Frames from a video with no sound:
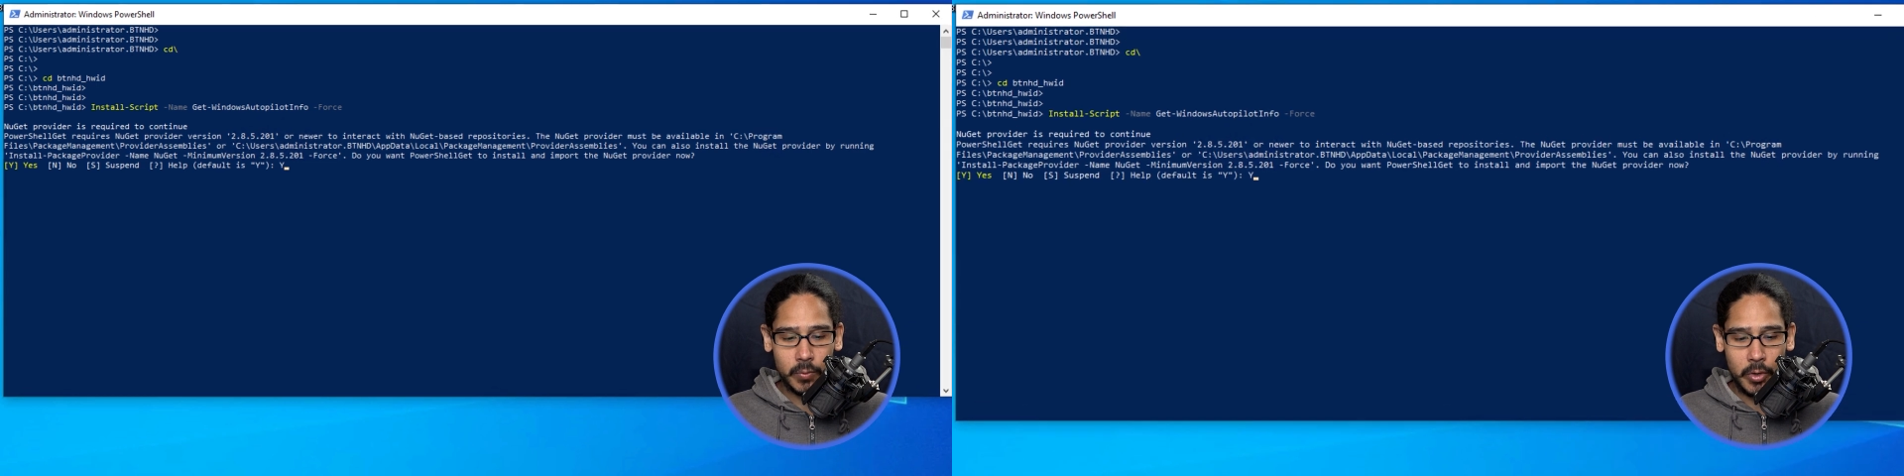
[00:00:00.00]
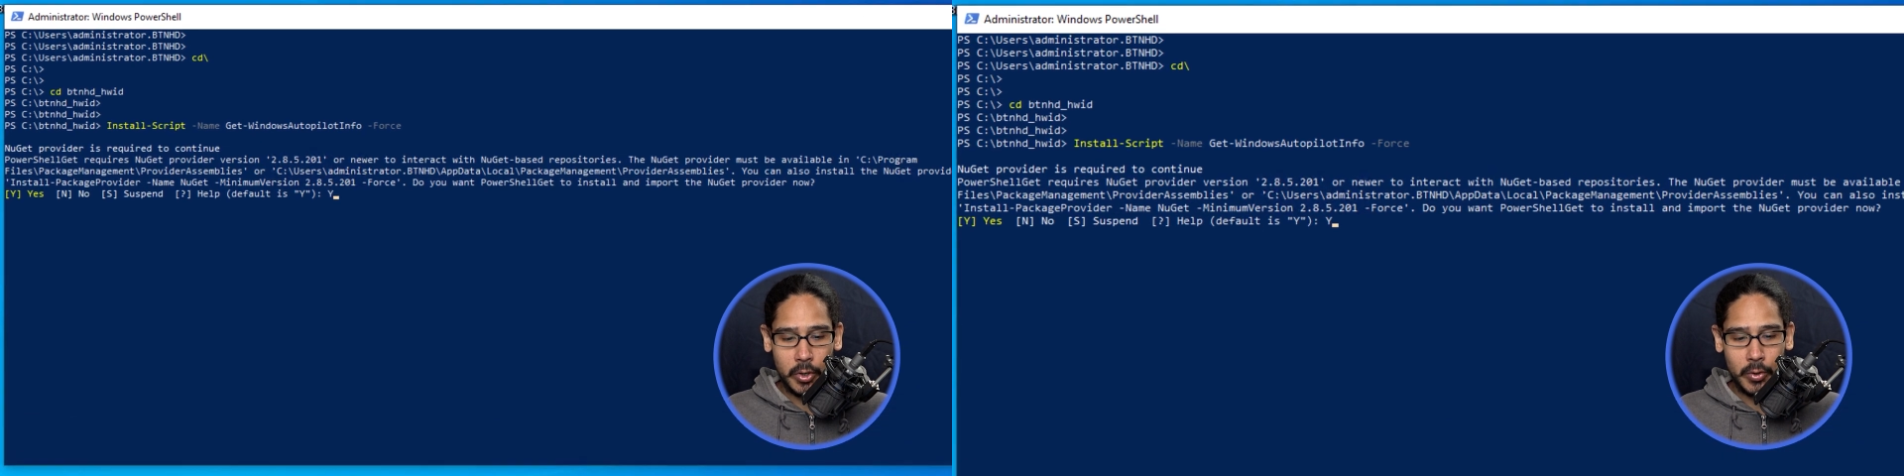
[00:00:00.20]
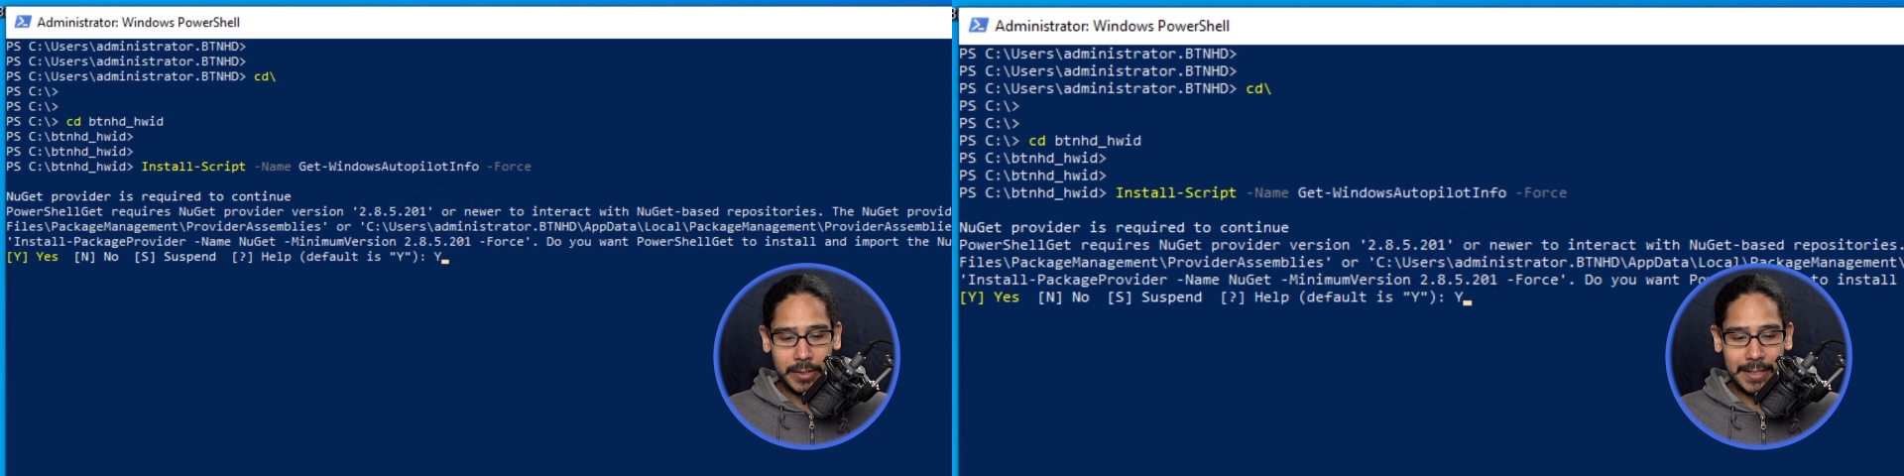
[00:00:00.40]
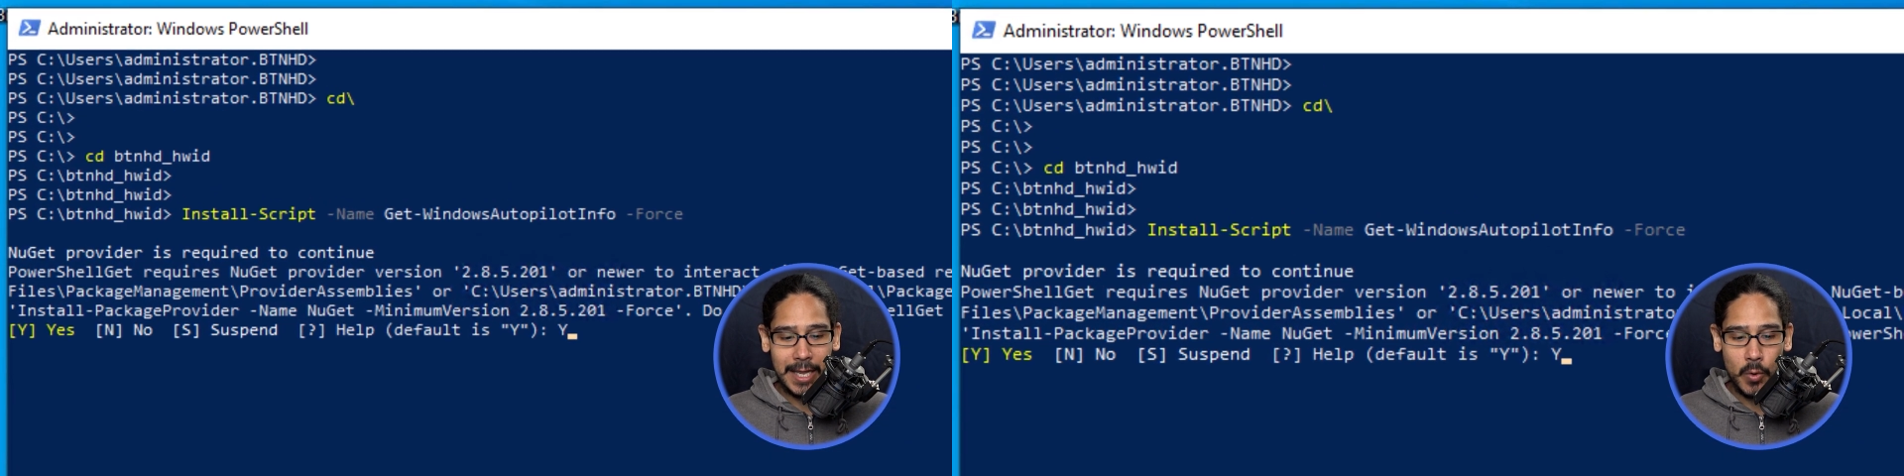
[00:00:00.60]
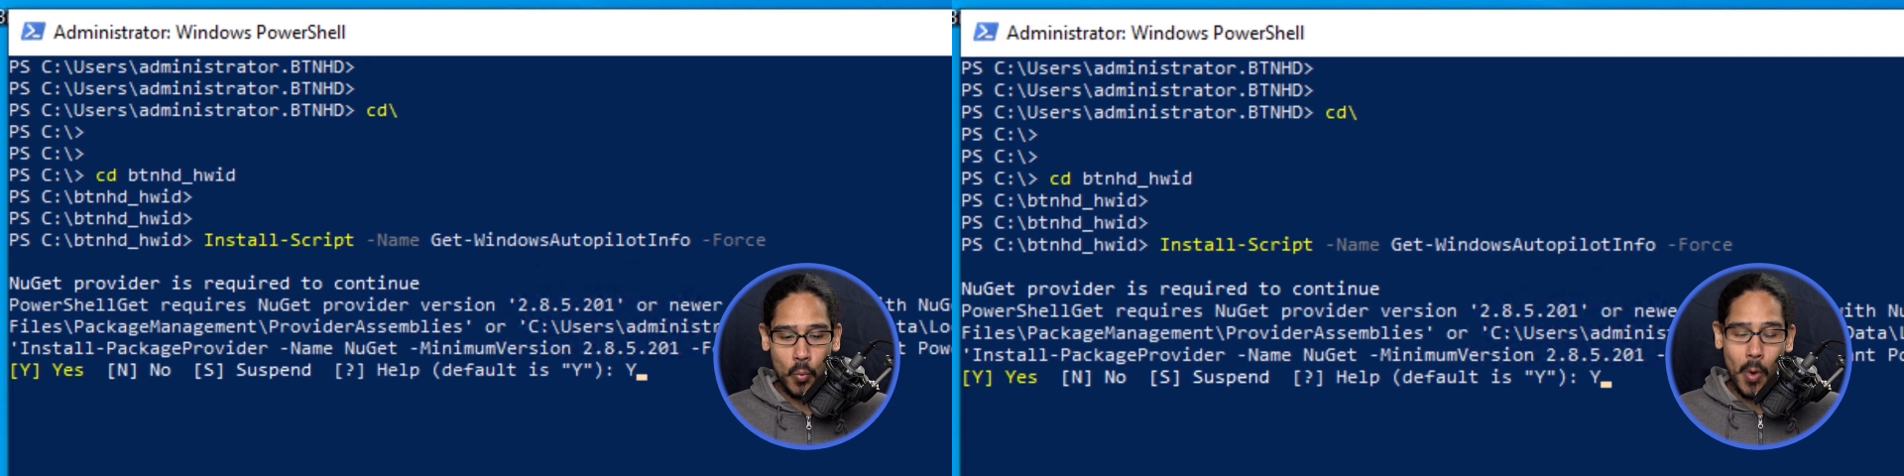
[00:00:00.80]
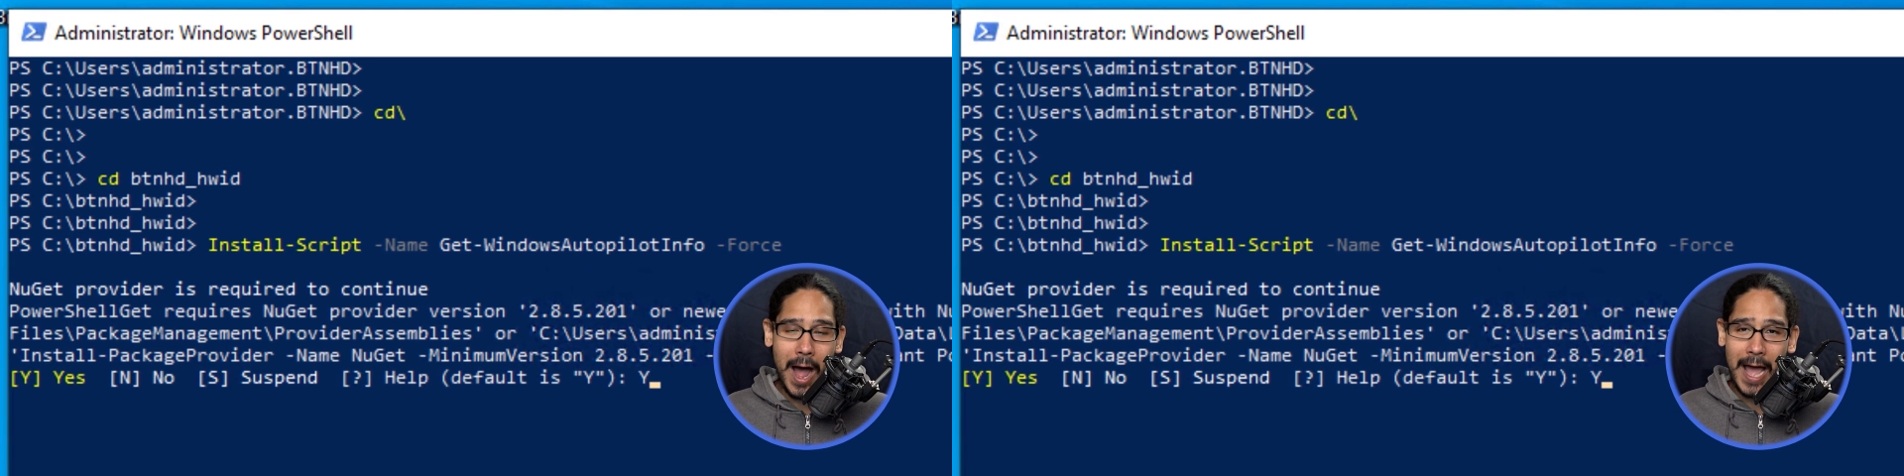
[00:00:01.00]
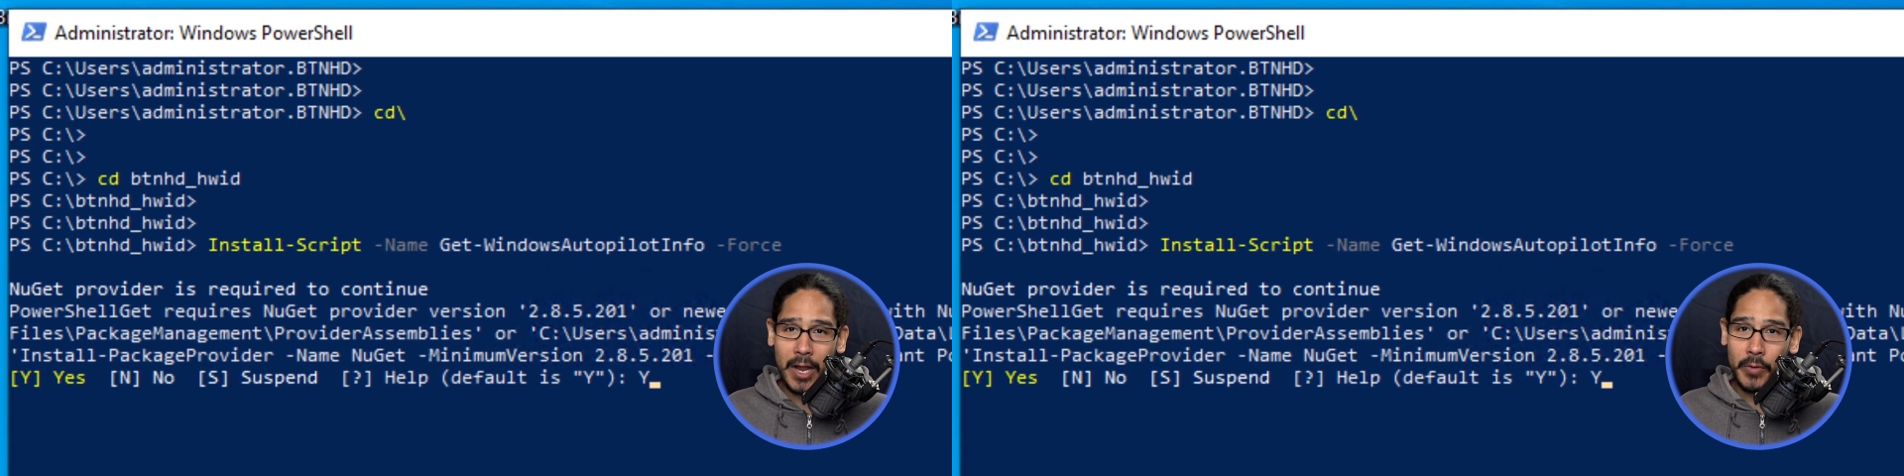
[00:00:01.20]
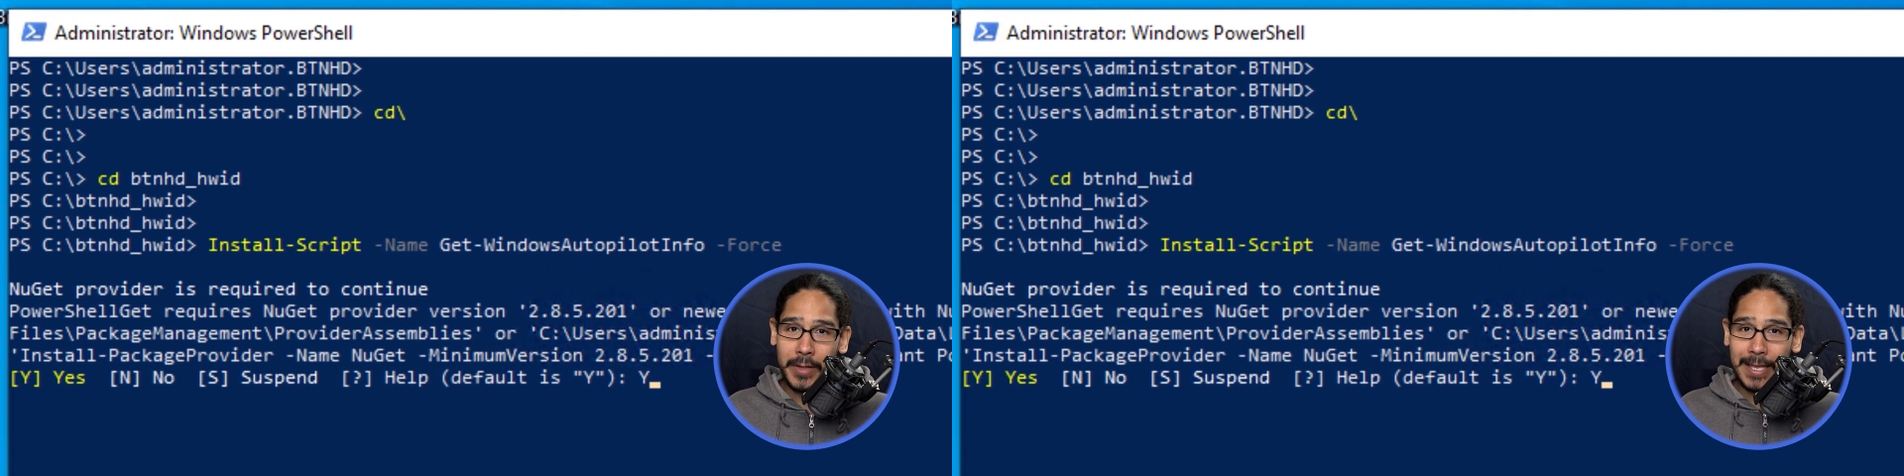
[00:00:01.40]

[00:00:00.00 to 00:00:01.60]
We're going to hit Y on the